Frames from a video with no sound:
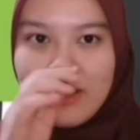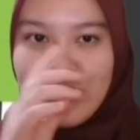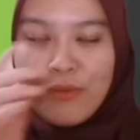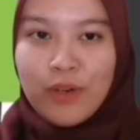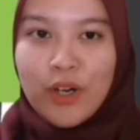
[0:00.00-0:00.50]

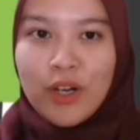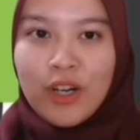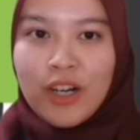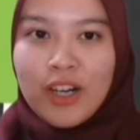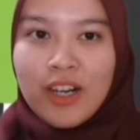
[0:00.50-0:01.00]
Okay,
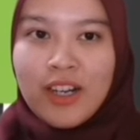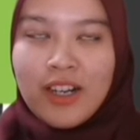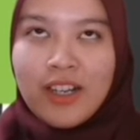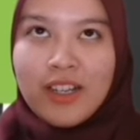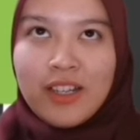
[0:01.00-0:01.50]
for
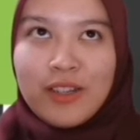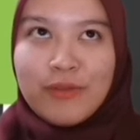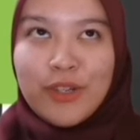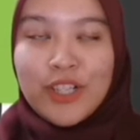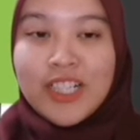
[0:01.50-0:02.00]

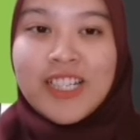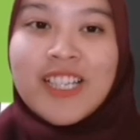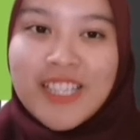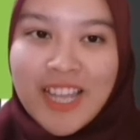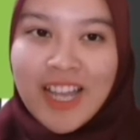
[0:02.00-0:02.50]

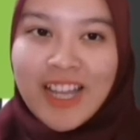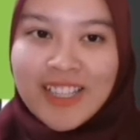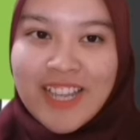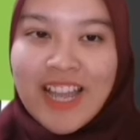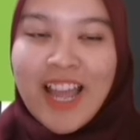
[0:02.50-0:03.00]
us
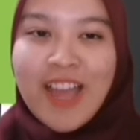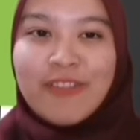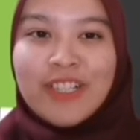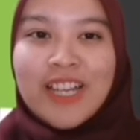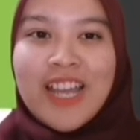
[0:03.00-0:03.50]
that
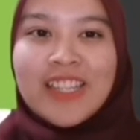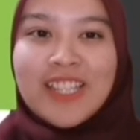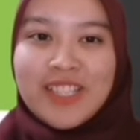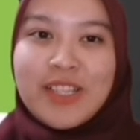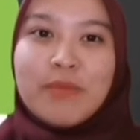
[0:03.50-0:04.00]
have a
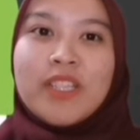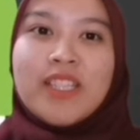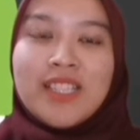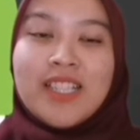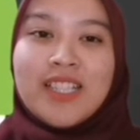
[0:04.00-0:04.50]
hectic
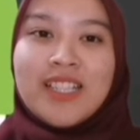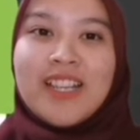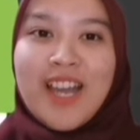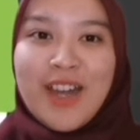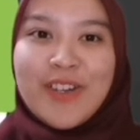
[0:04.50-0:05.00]
semester
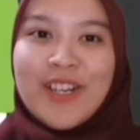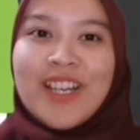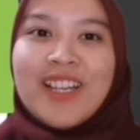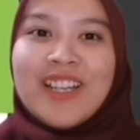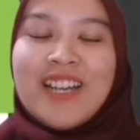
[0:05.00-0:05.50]
now,
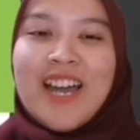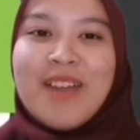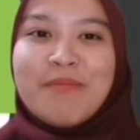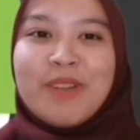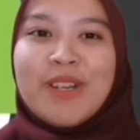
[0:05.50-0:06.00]

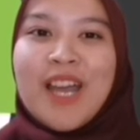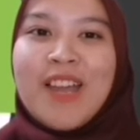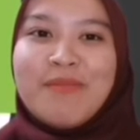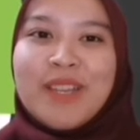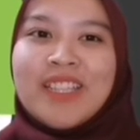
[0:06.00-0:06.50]

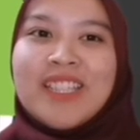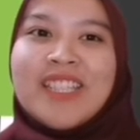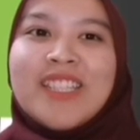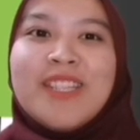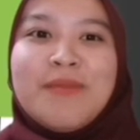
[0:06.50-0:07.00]
I'm at
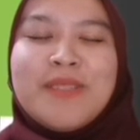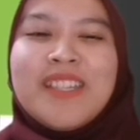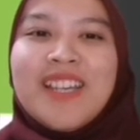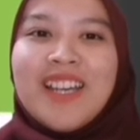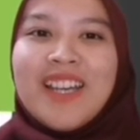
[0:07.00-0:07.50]
these tips.